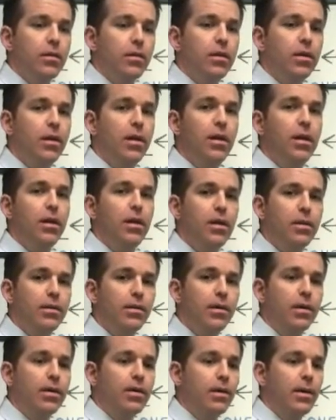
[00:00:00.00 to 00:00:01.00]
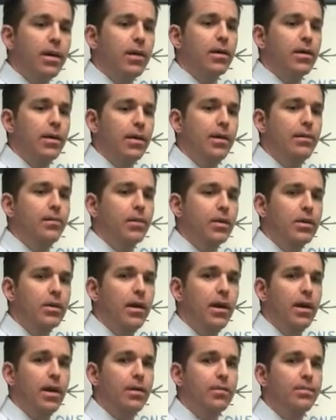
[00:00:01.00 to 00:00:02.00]
Yeah, I reckon I could live with
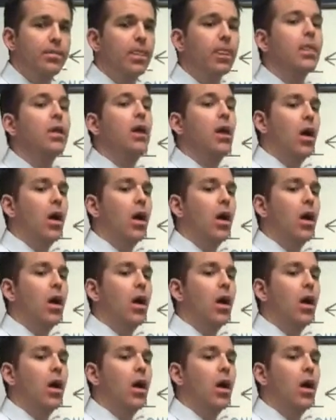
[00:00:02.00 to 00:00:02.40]
that.